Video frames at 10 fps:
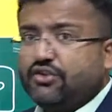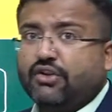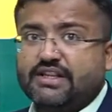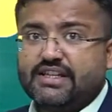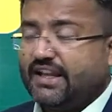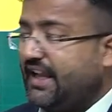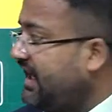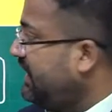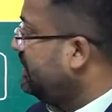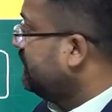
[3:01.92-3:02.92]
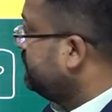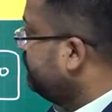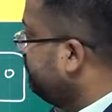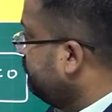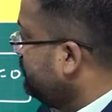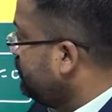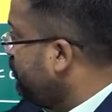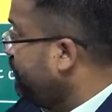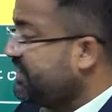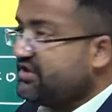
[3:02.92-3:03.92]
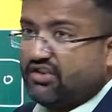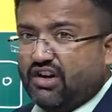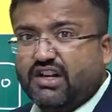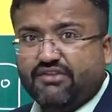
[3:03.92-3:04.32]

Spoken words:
you can say that slope is not